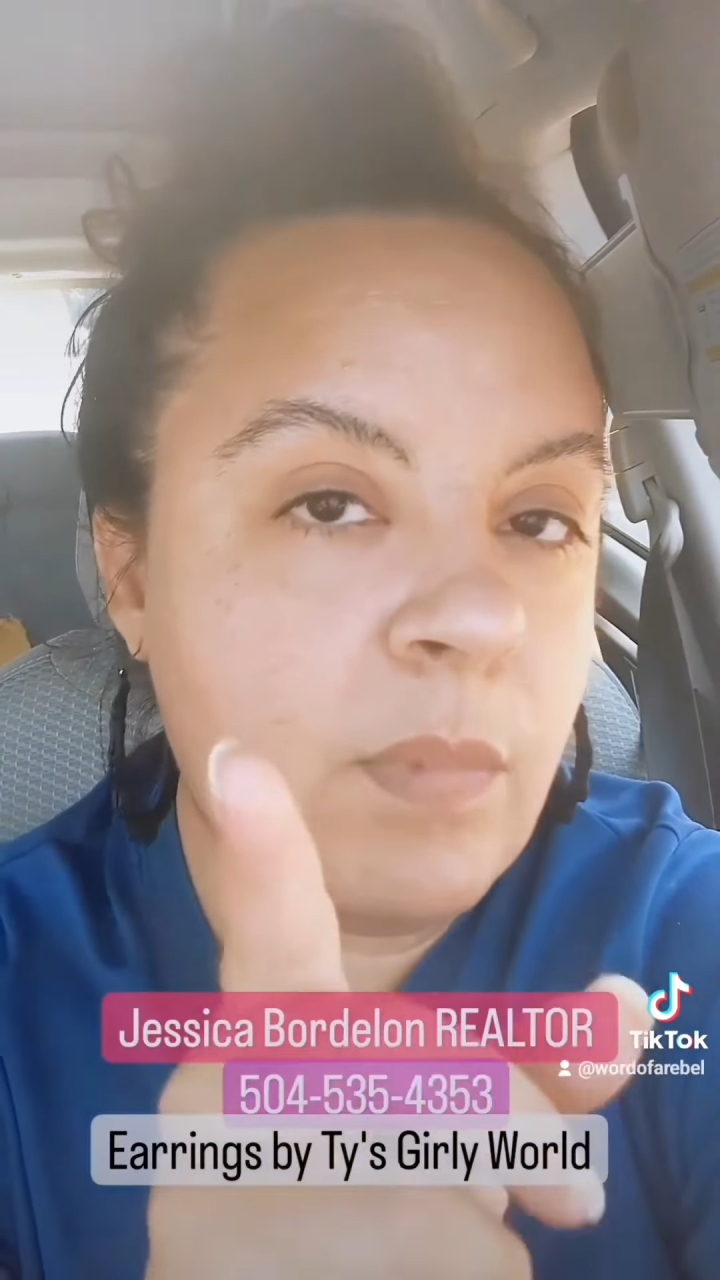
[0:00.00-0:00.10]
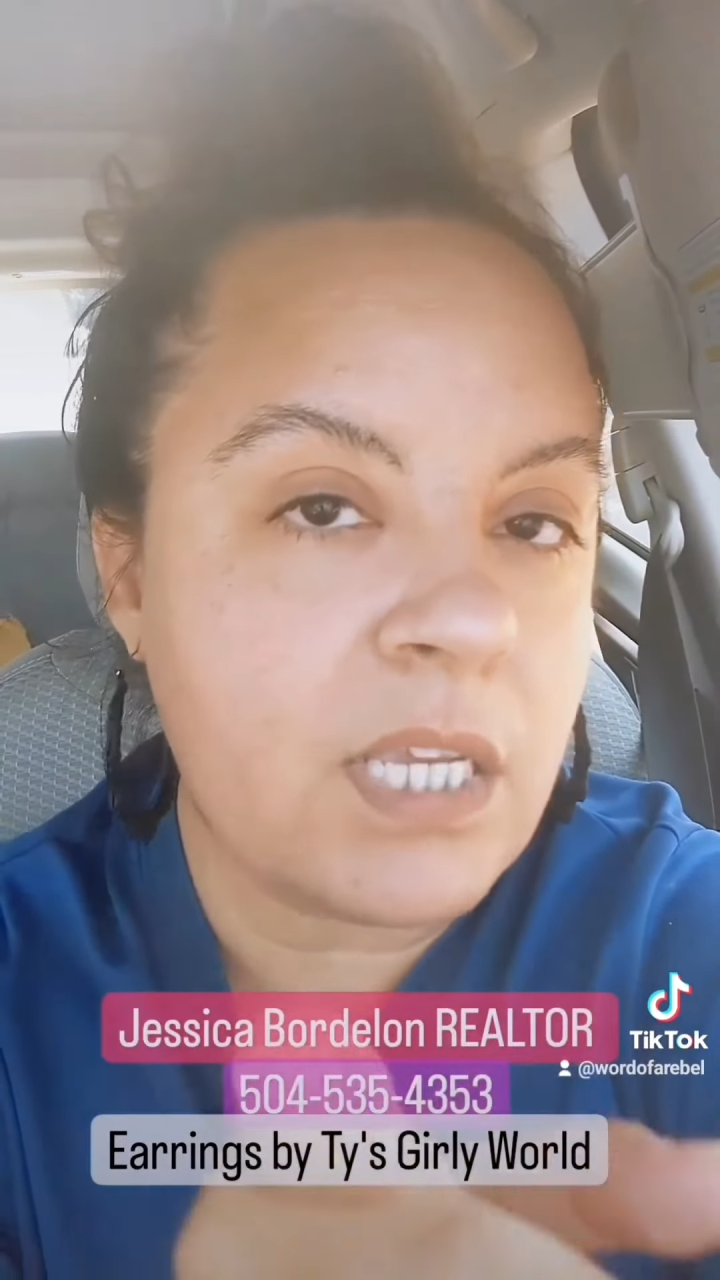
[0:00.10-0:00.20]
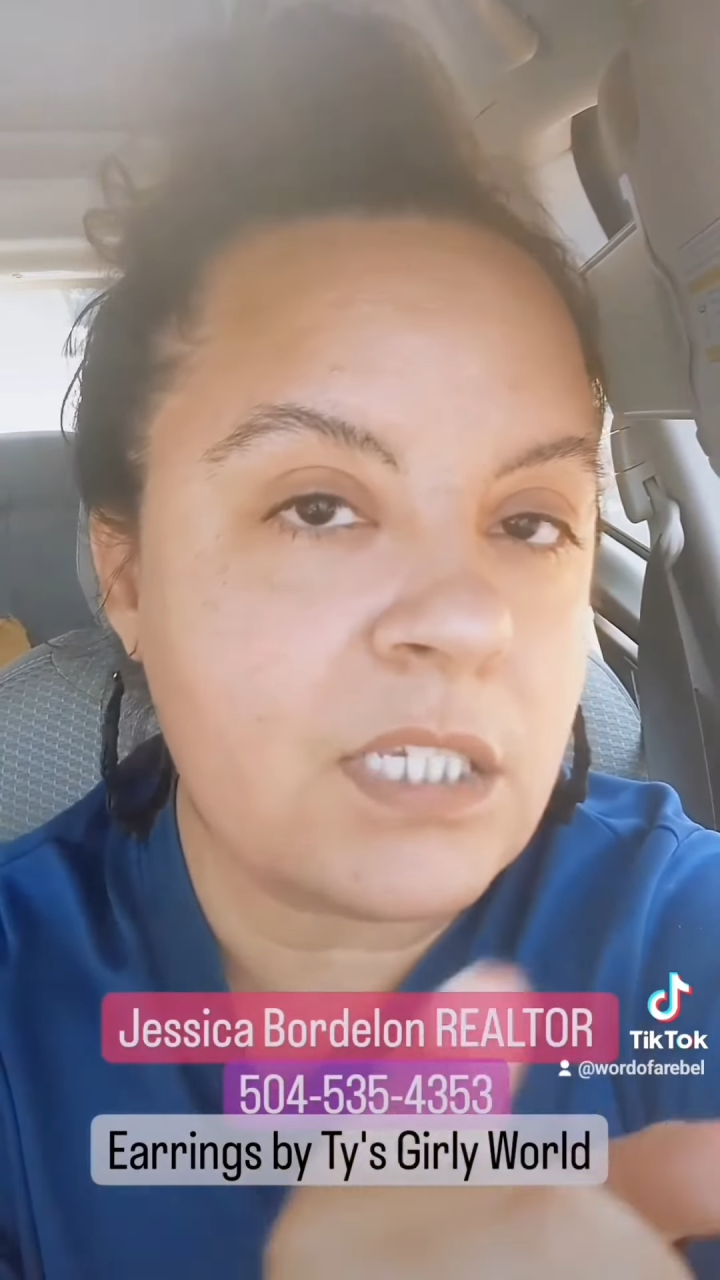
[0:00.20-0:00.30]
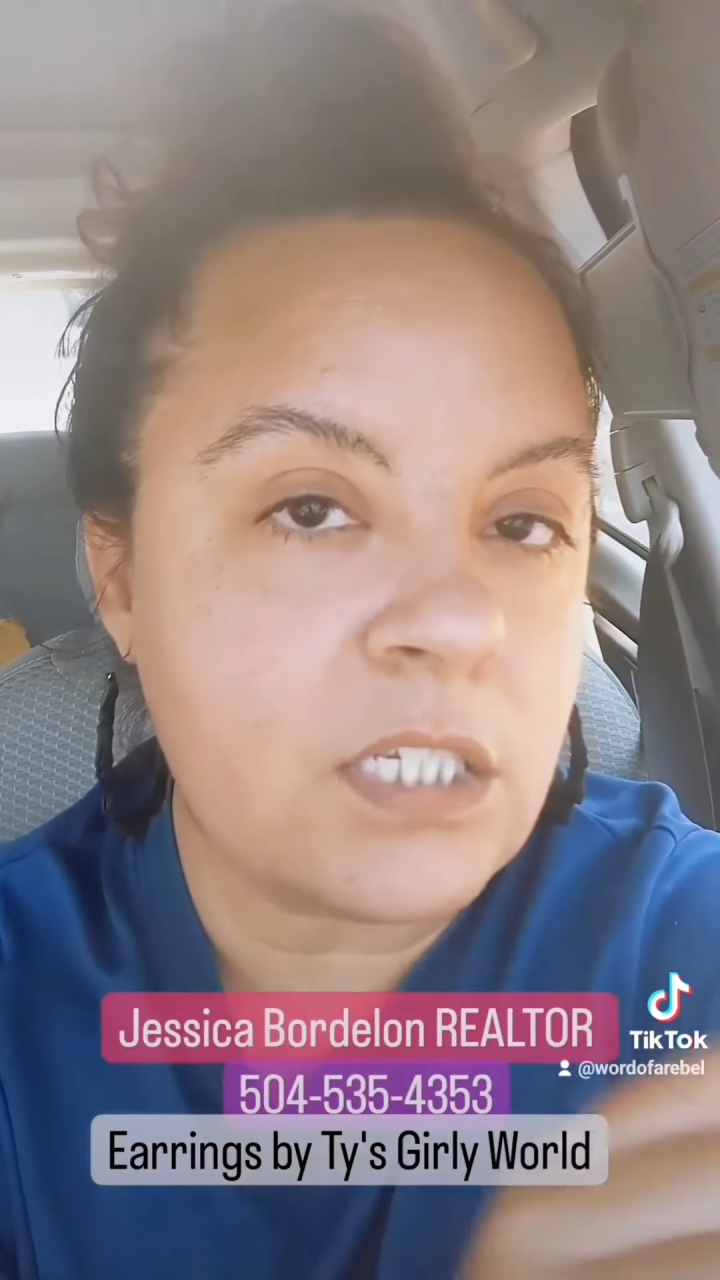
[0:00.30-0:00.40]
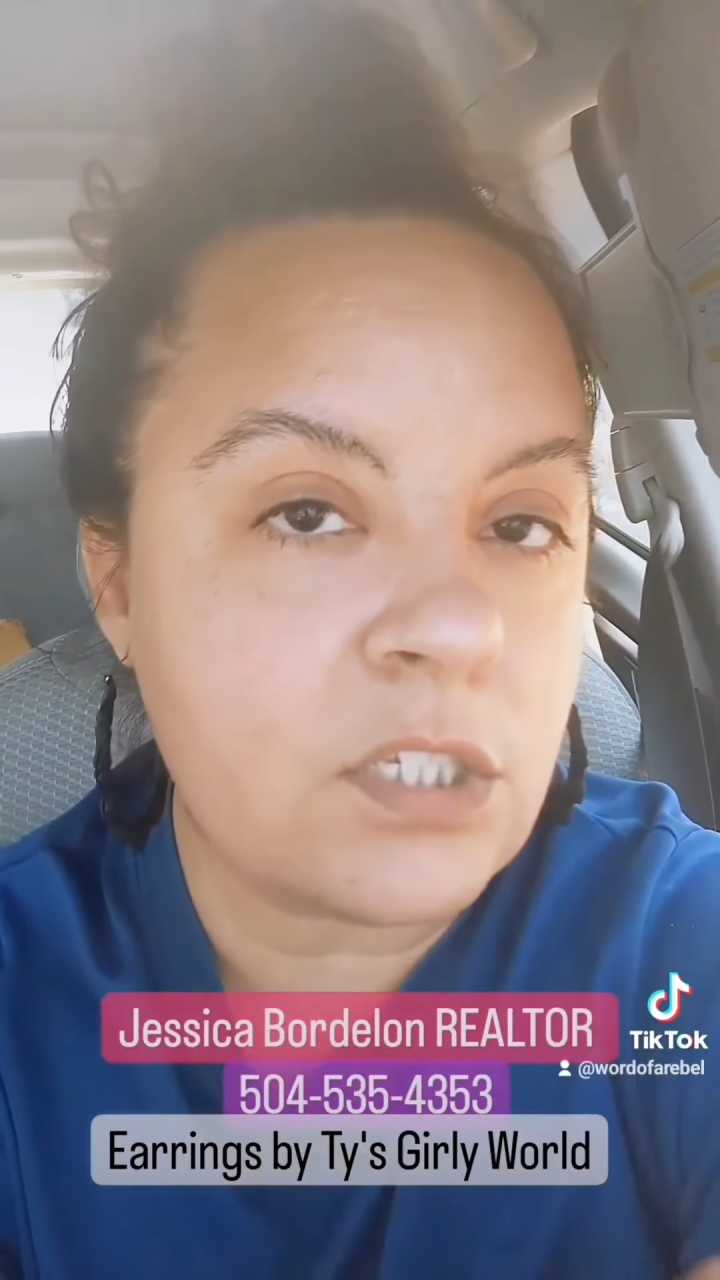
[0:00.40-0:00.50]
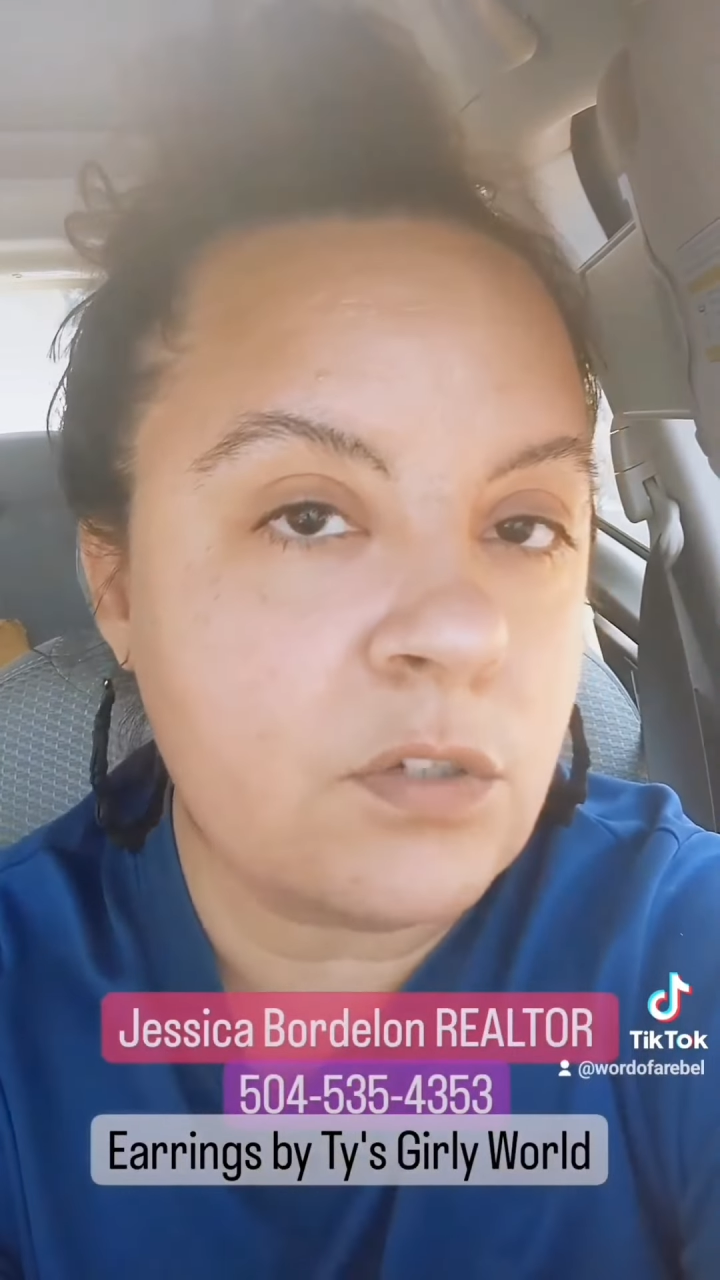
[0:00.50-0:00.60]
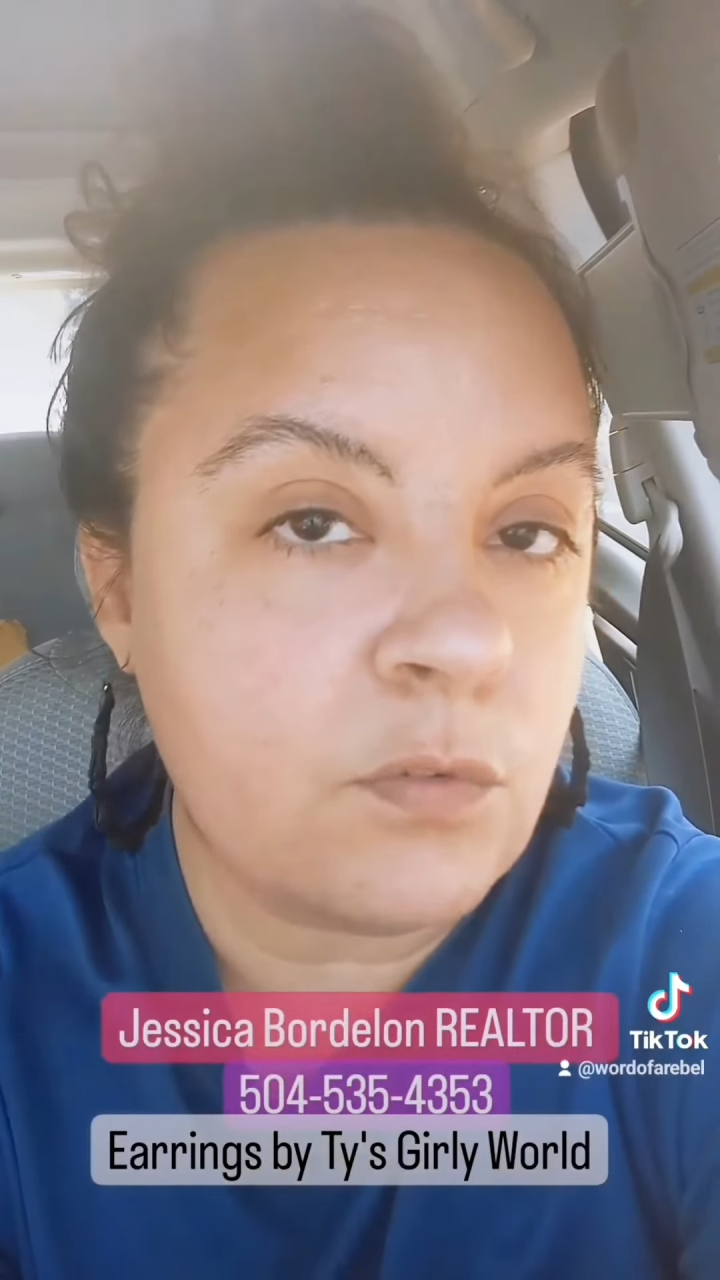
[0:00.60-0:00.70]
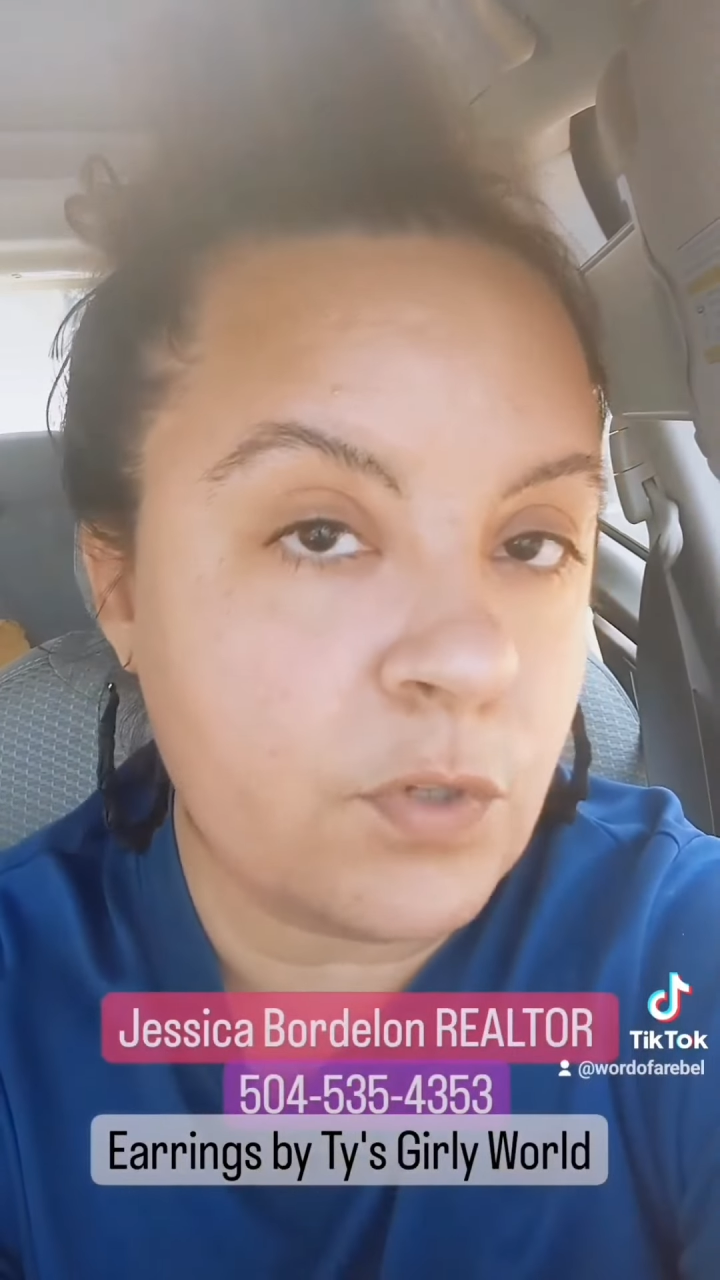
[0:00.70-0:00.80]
that makes sense